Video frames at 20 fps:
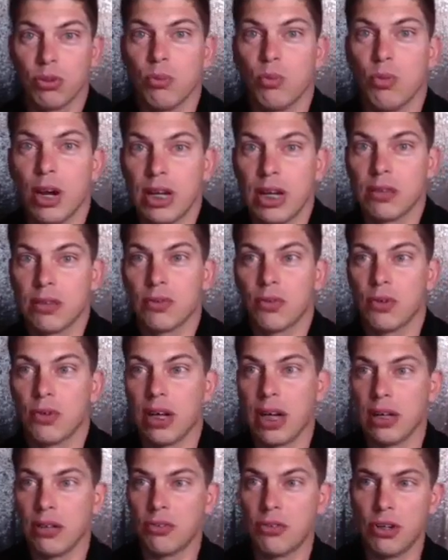ranks for
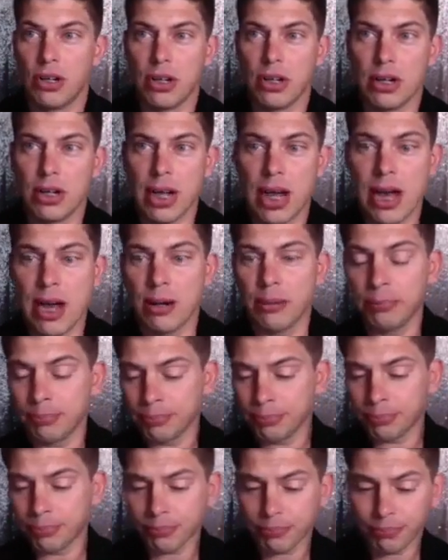next year. Now,
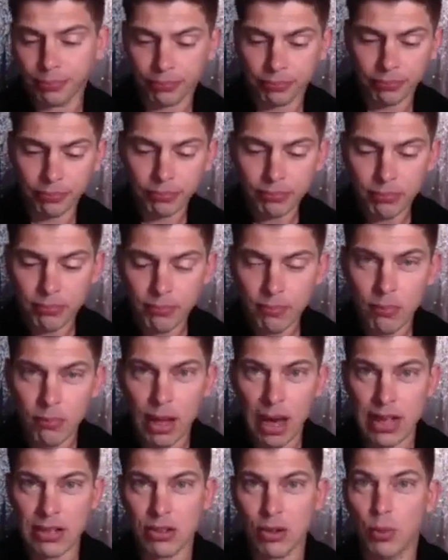
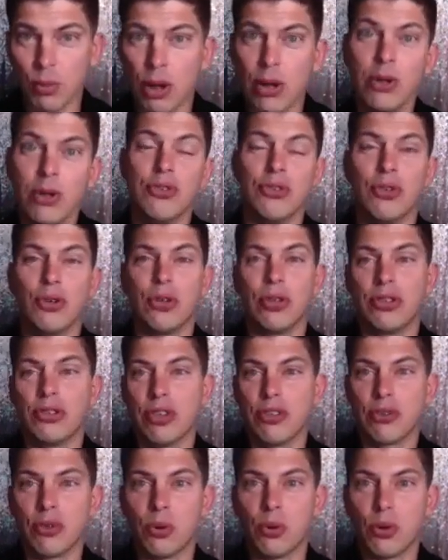I suppose you could
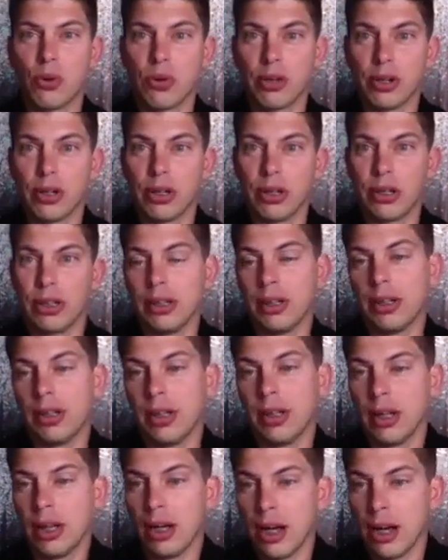just order
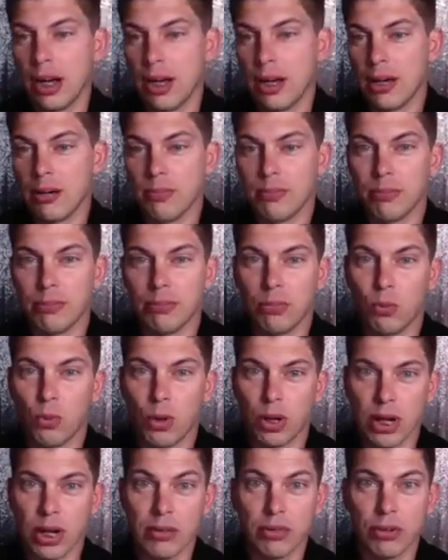
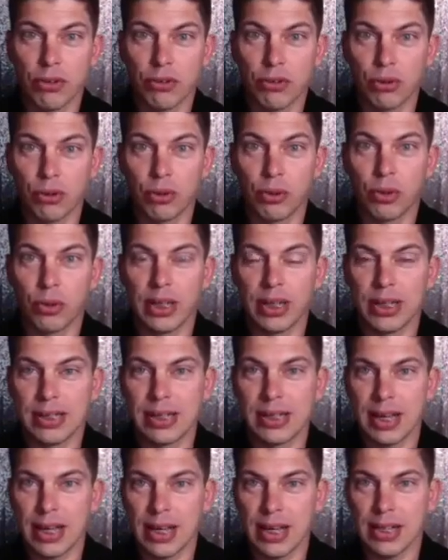whatever jewelry it
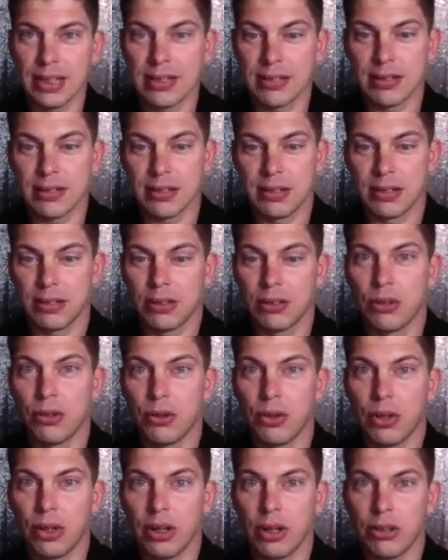takes
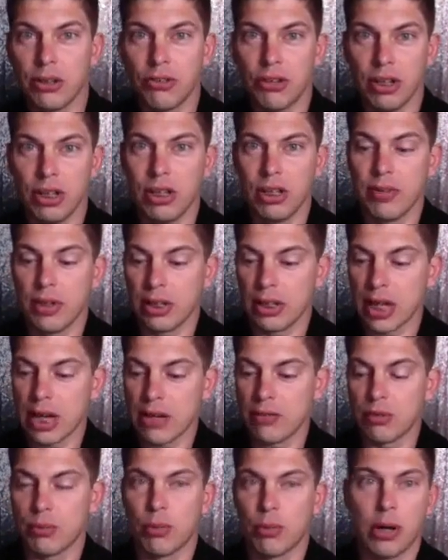to achieve a
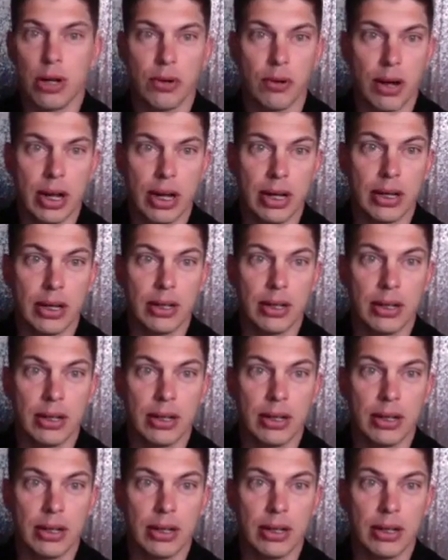life of the party rank,